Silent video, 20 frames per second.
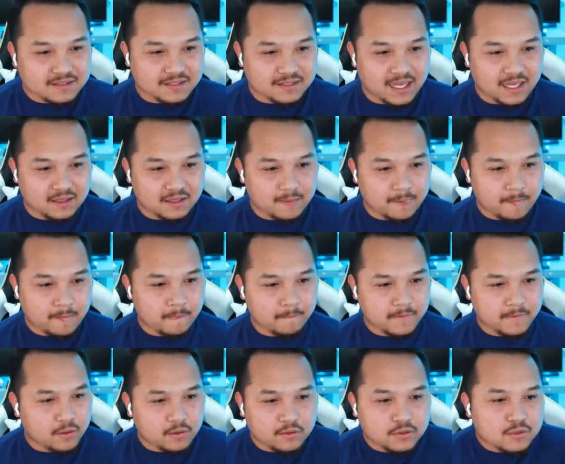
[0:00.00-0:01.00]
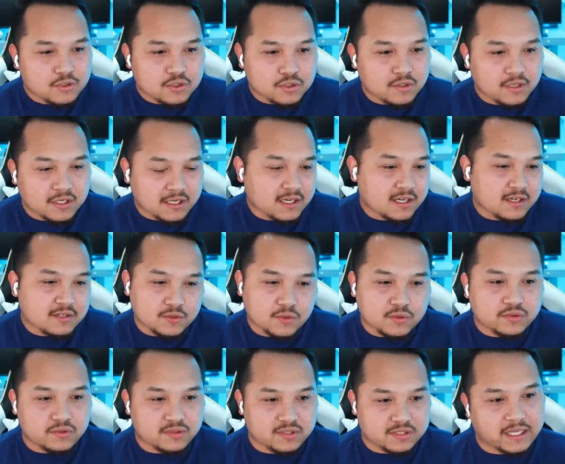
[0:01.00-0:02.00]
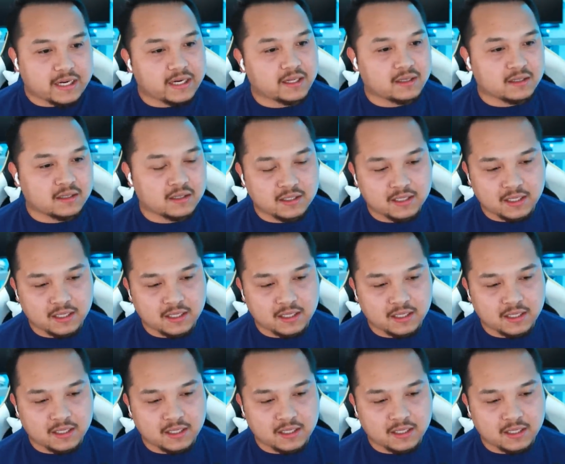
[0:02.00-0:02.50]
that, you know, you shouldn't in a social setting.